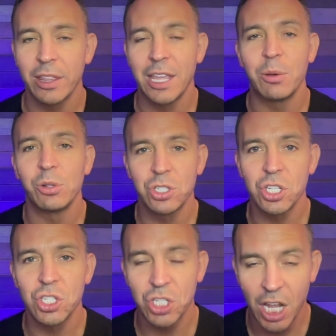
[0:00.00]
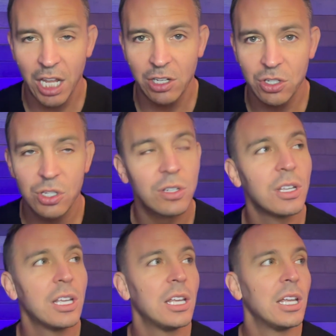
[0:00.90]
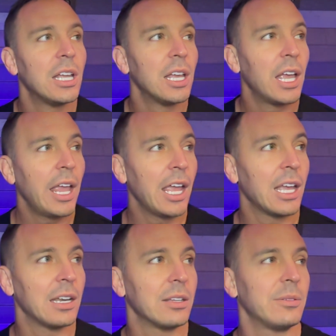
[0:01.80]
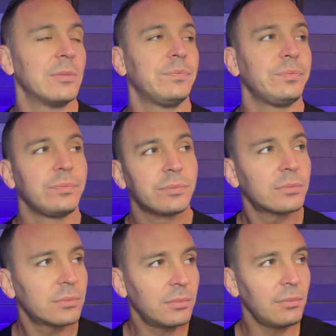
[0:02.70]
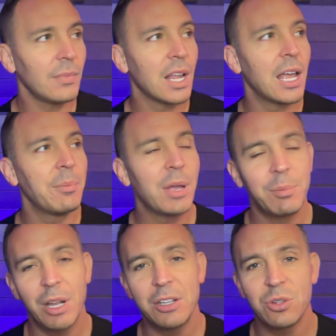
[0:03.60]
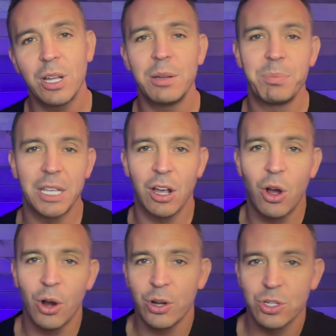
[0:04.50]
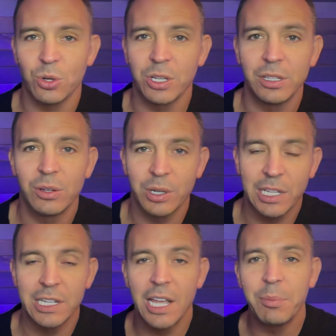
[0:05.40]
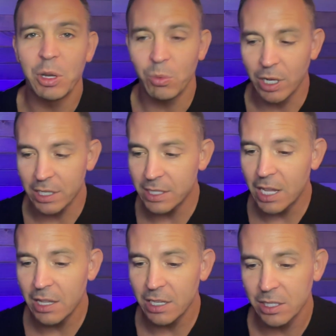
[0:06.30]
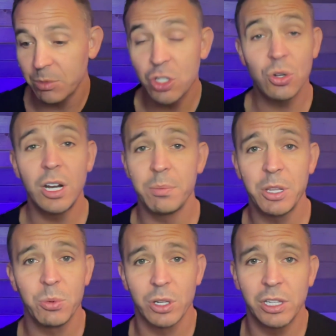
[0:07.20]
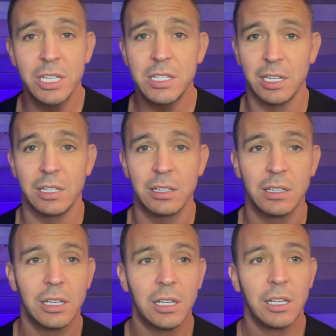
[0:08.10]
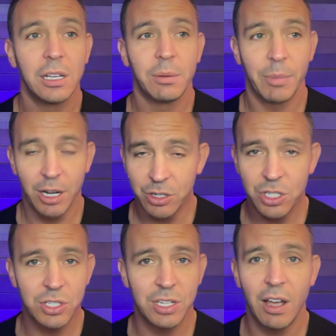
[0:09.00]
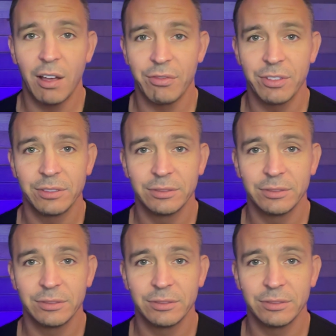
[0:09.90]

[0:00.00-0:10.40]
They will just change. And I'm not trying to be harsh or condemning when I say this. I'm just trying to be realistic. Marriage is tough.